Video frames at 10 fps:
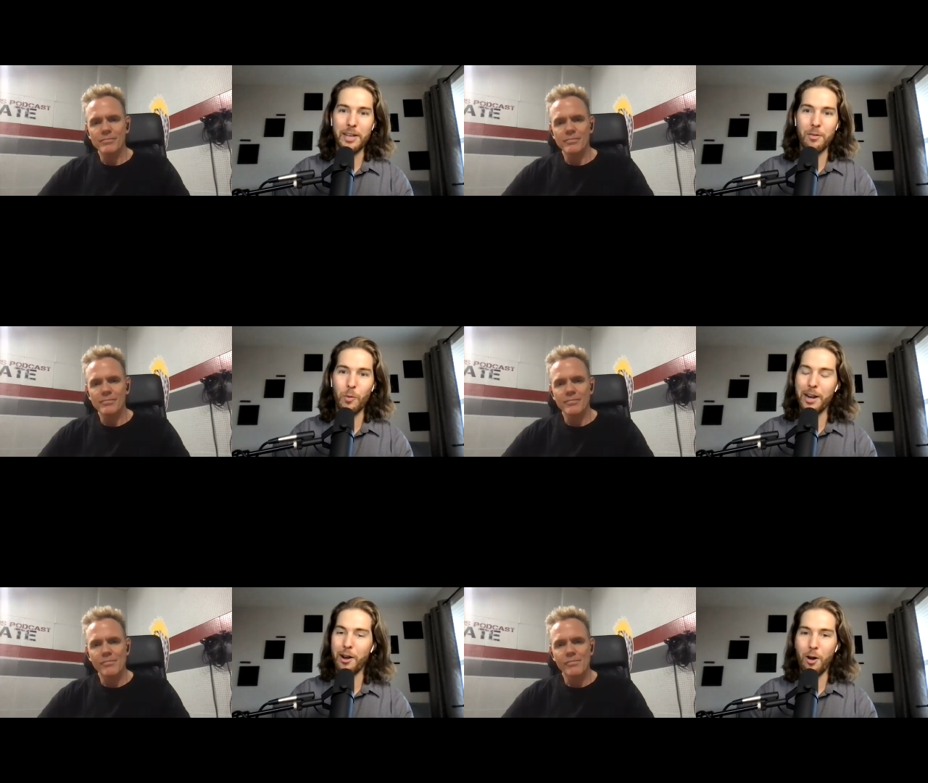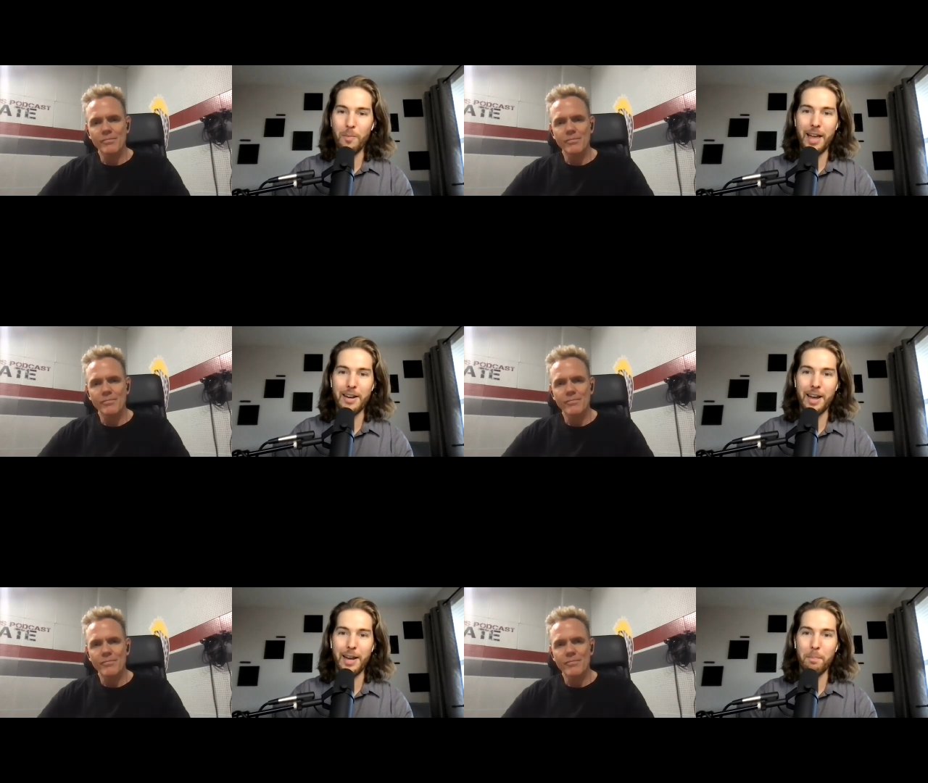Speaker 1: went home that
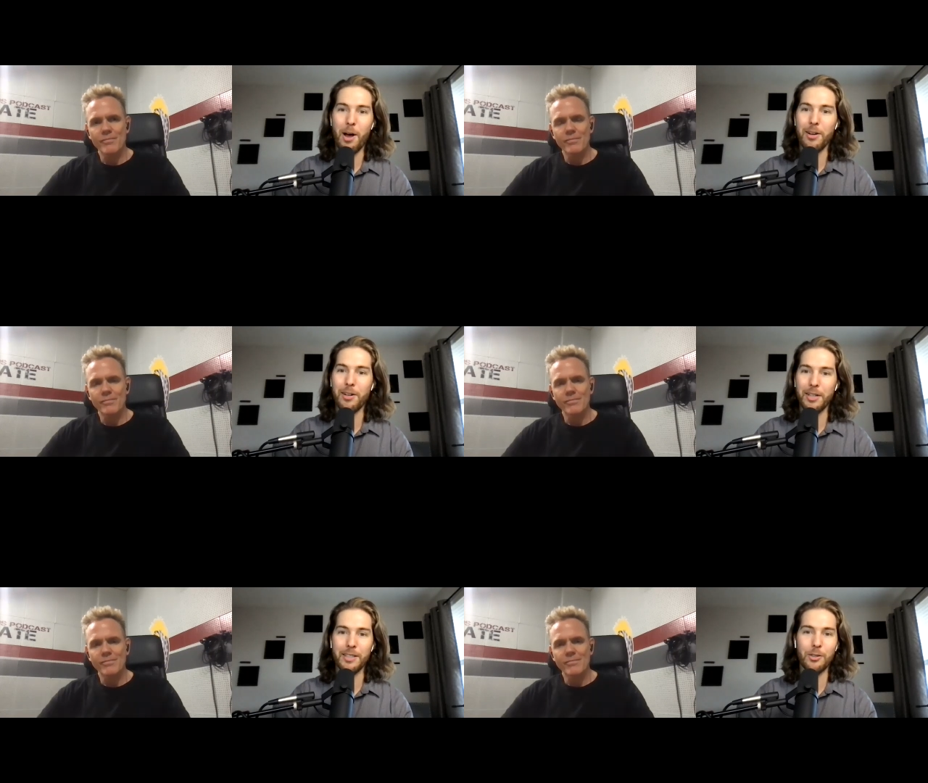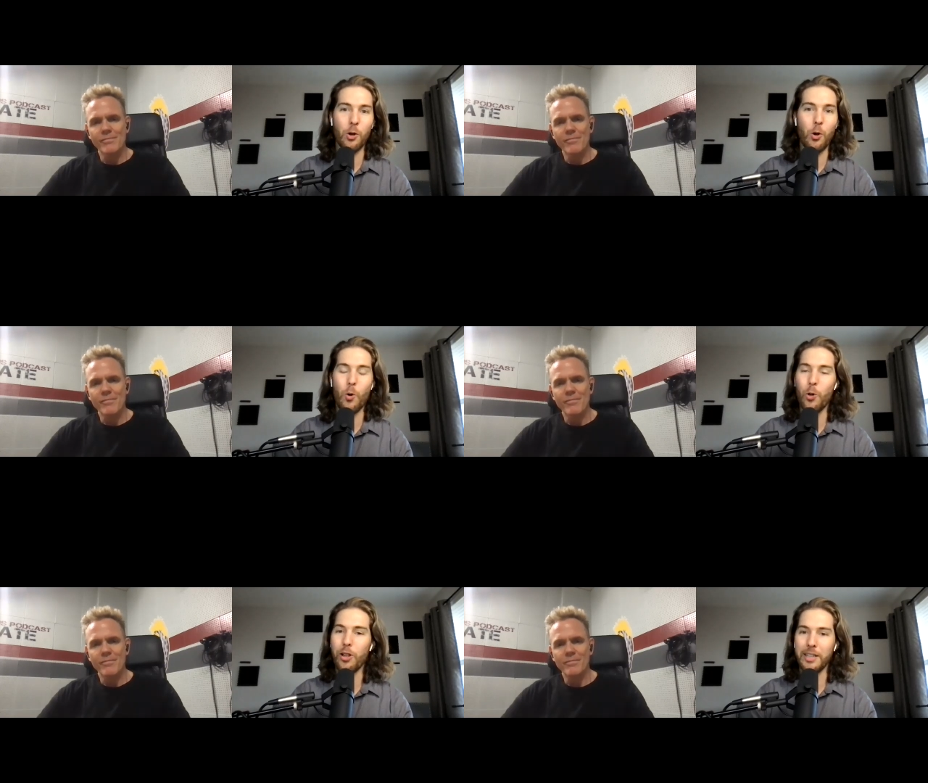night, pondered his
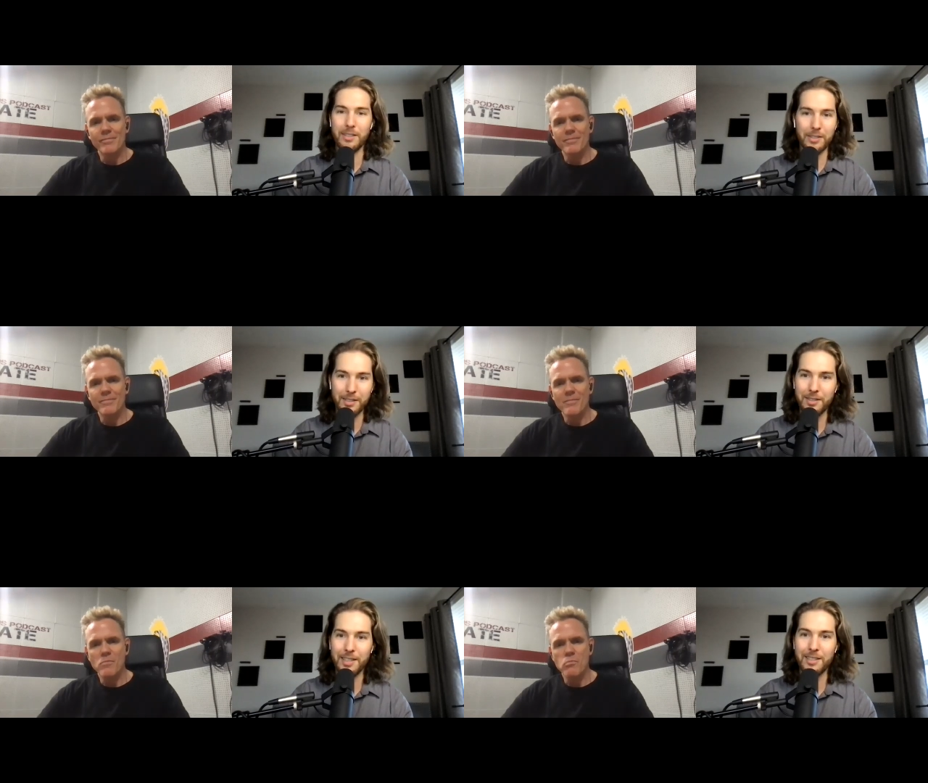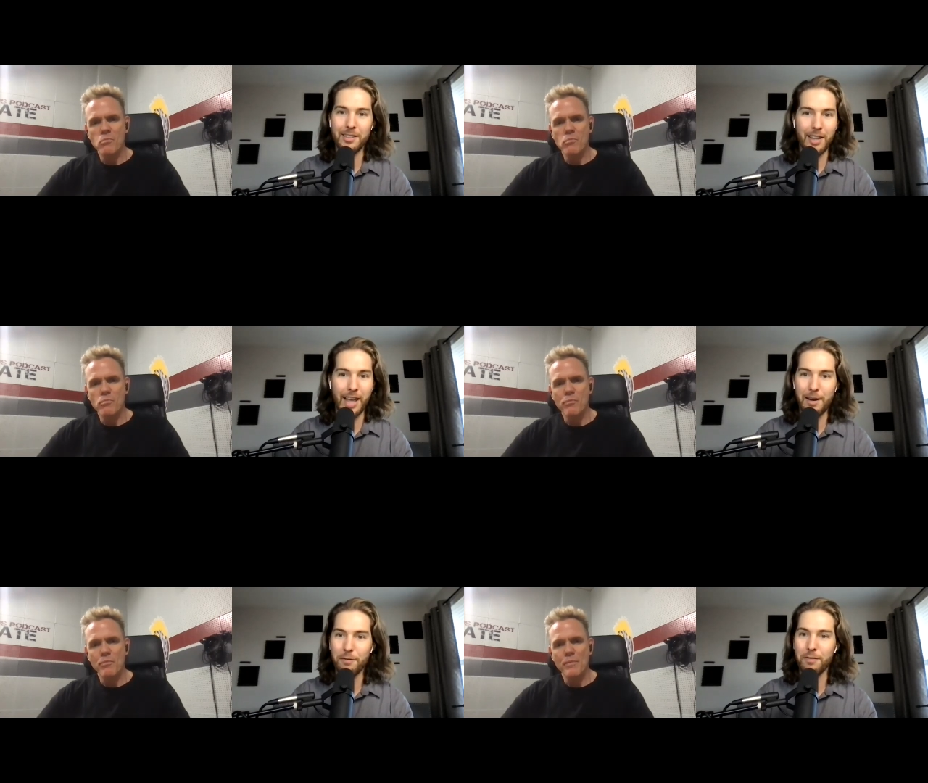whole existence,
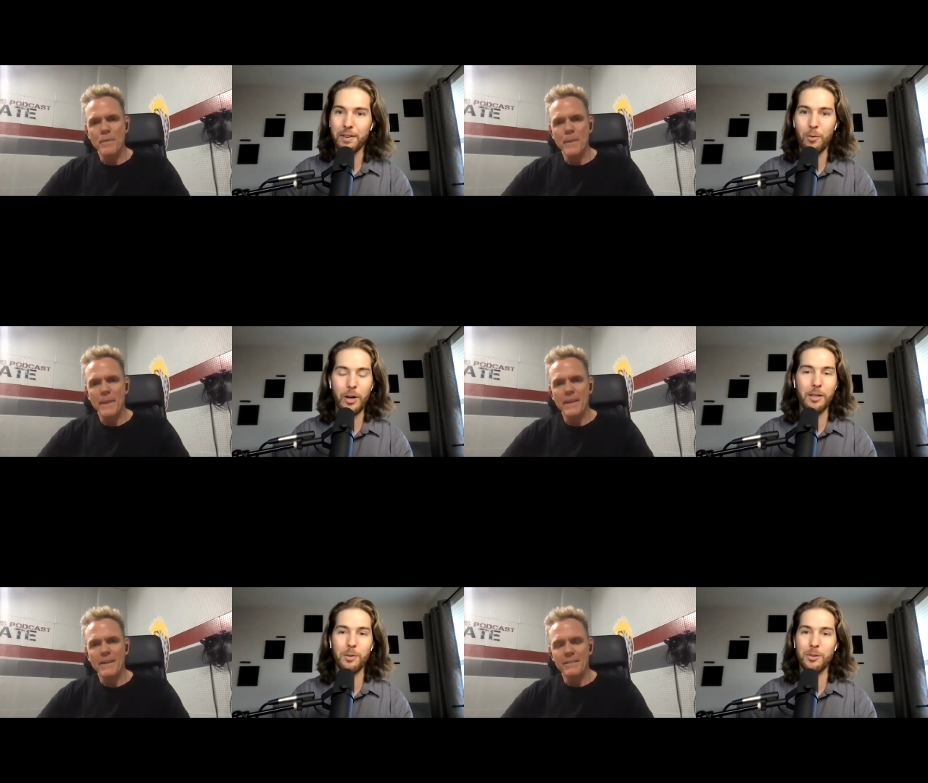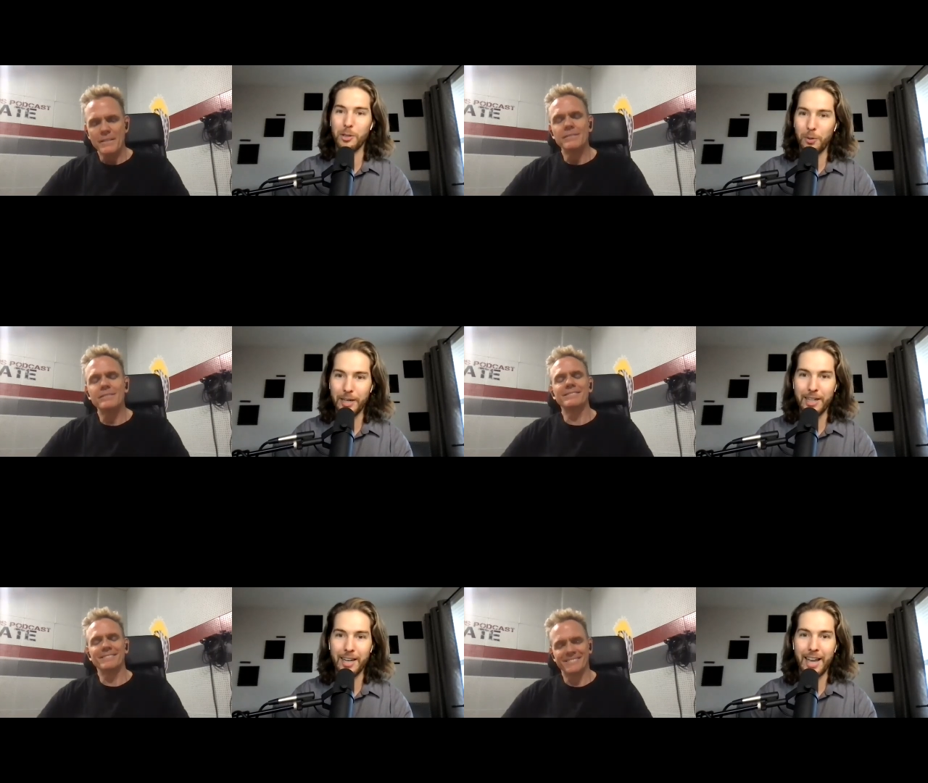life, what he was
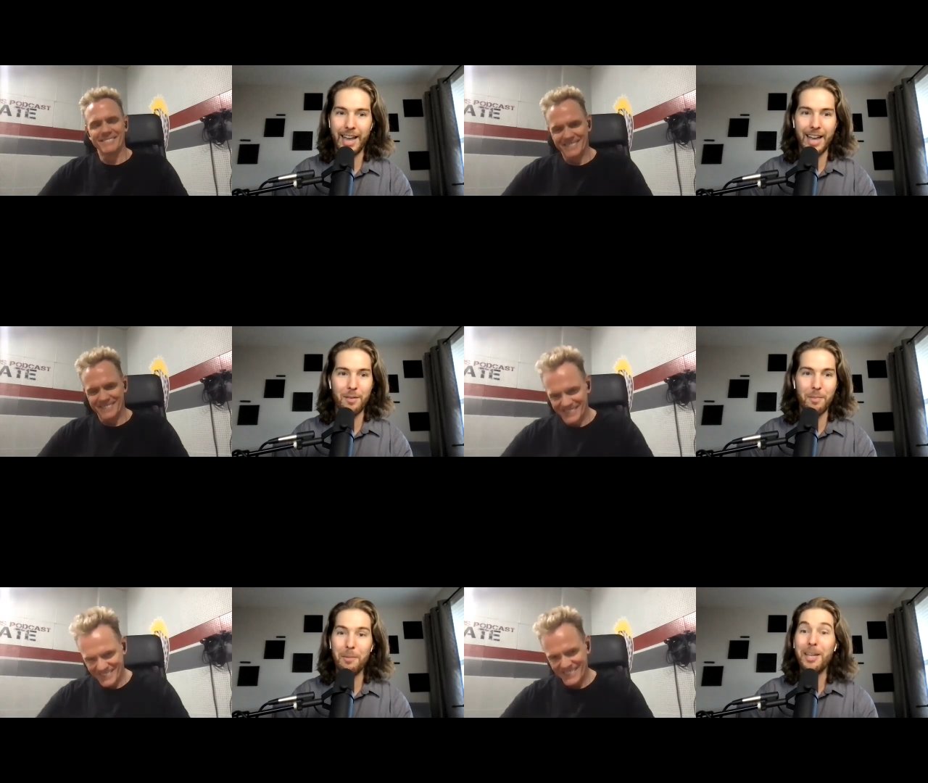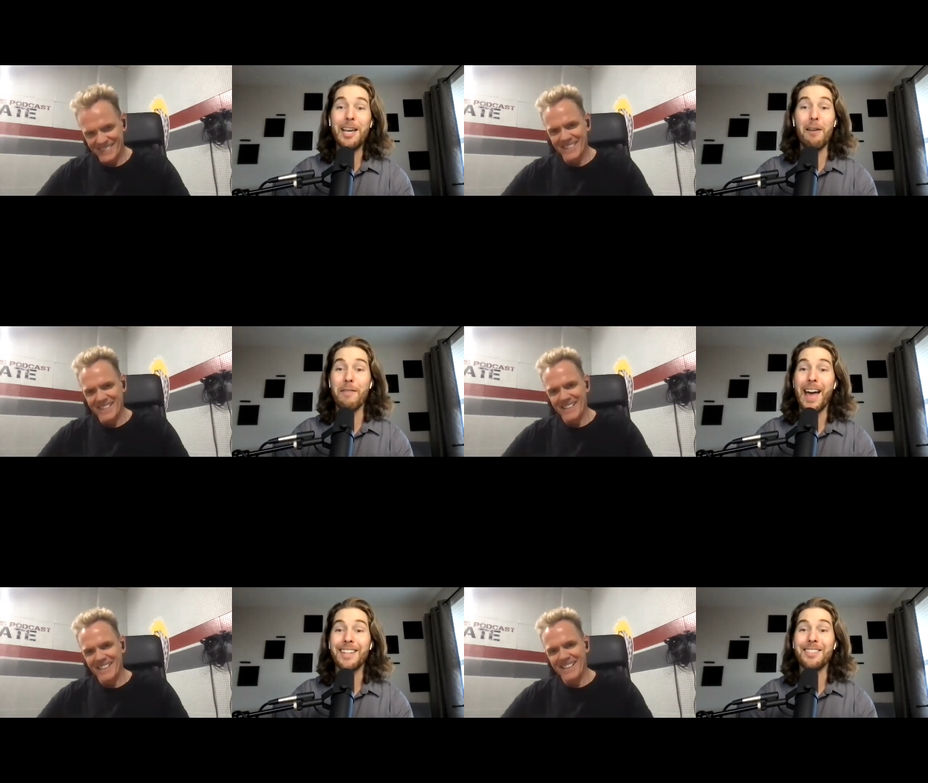doing, and maybe he got
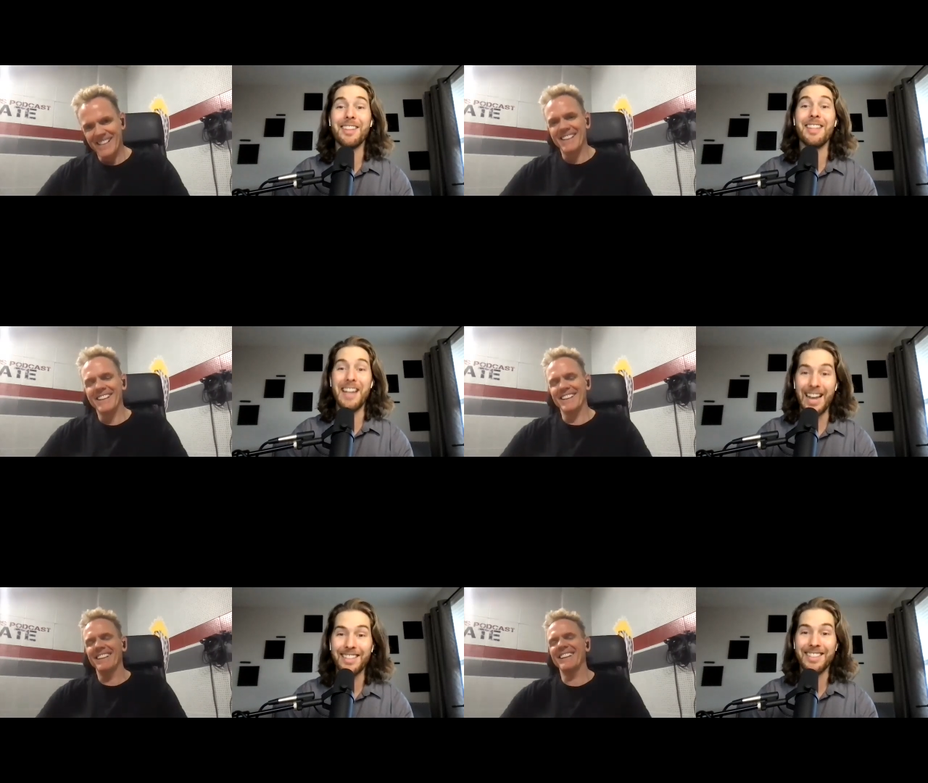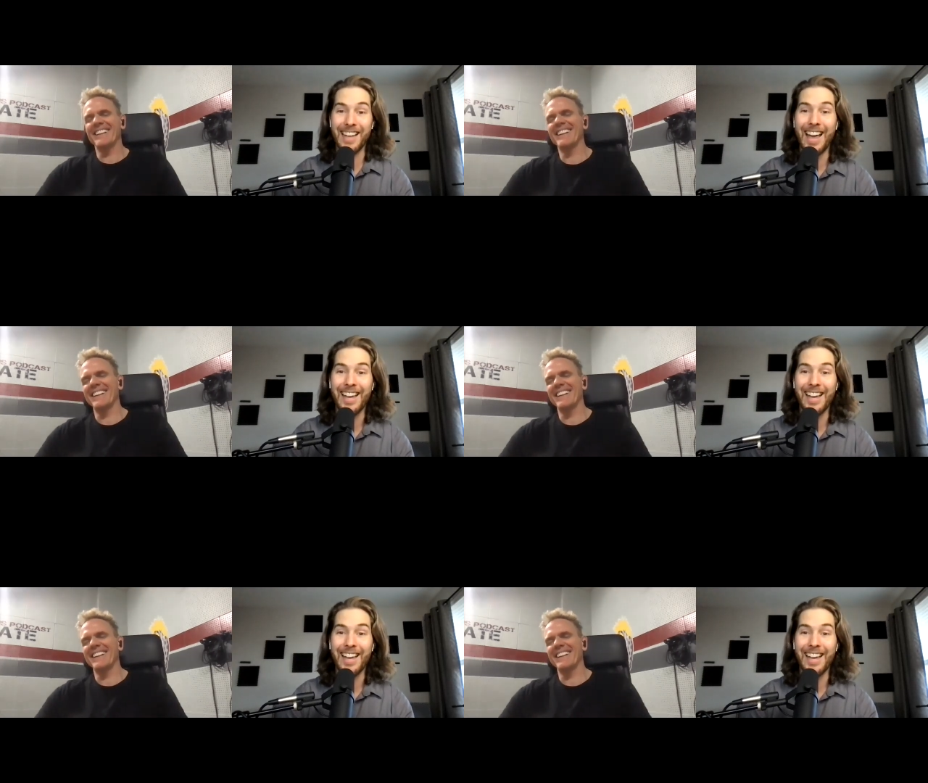vaxxed the next day.